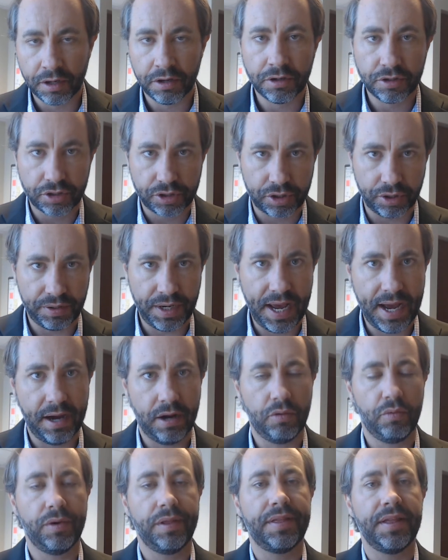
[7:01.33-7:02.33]
So now,
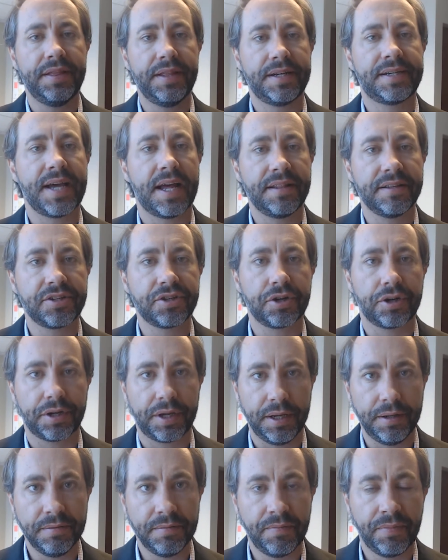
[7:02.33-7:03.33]
within the 10th
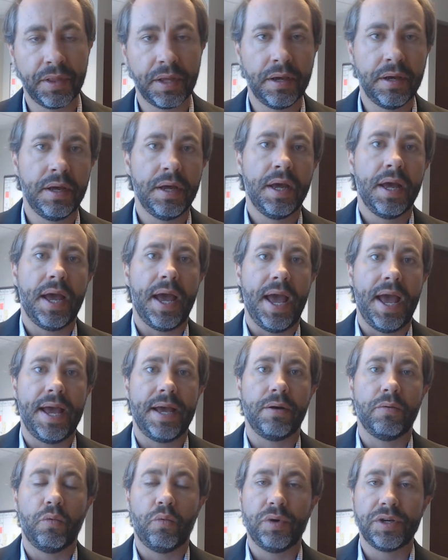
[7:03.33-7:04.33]
Circuit, a
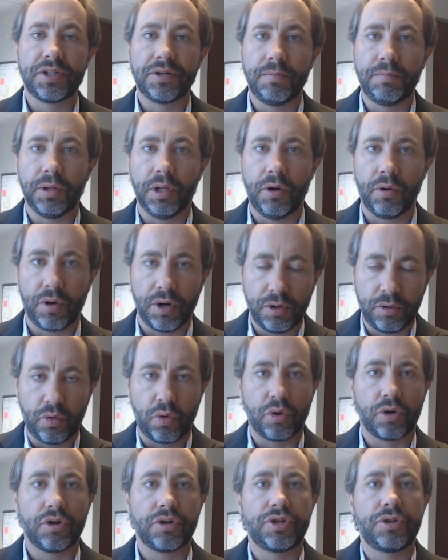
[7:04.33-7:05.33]
whistleblower, in
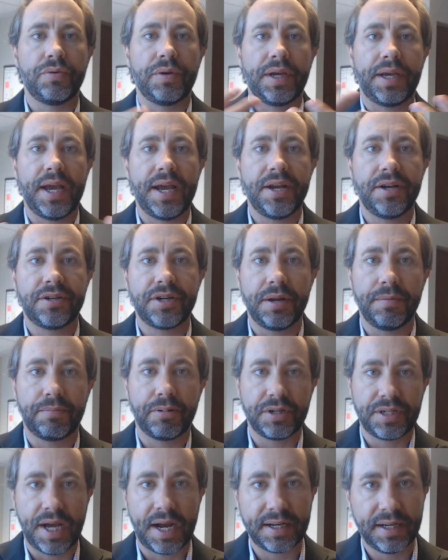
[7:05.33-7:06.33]
order to engage in
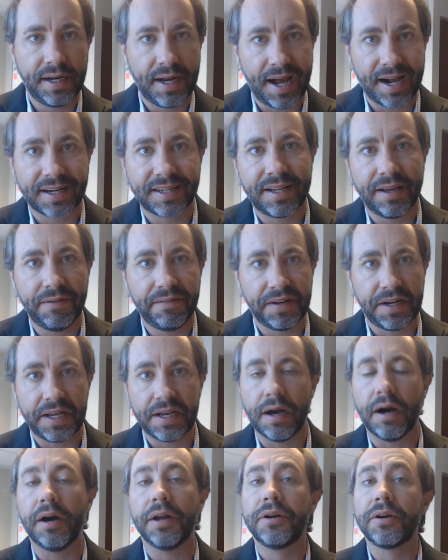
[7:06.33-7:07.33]
protected activity
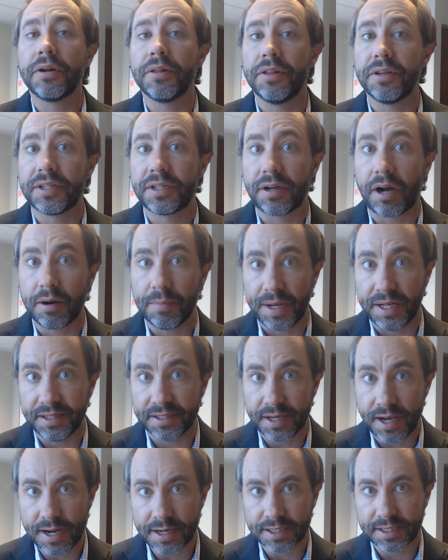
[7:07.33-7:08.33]
under the
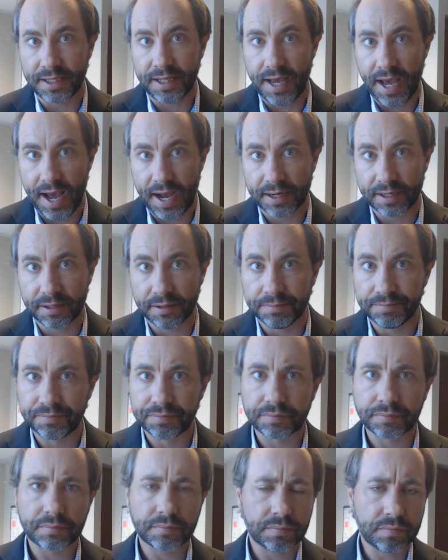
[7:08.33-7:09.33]
Sarbanes-Oxley Act,
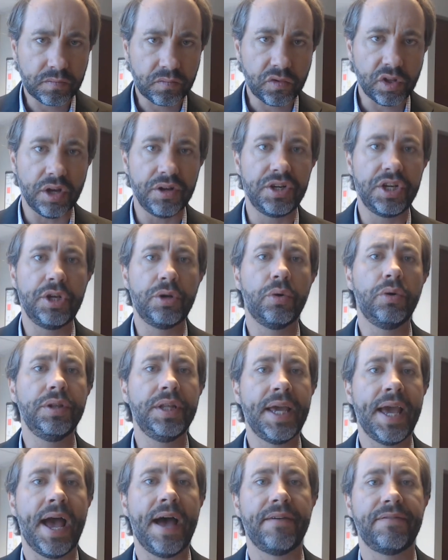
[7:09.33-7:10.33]
need
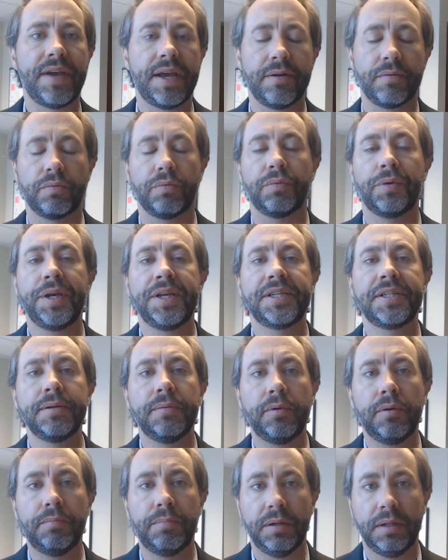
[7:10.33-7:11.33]
only have a
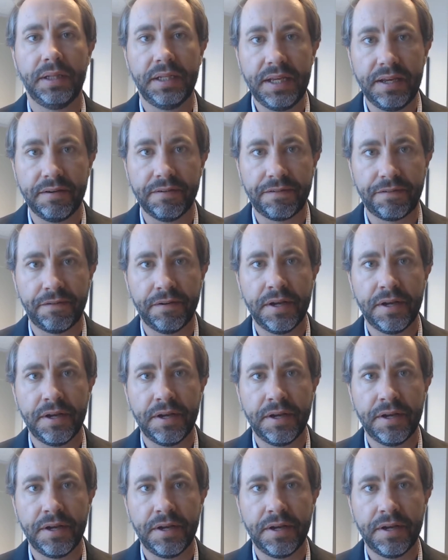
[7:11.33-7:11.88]
reasonable belief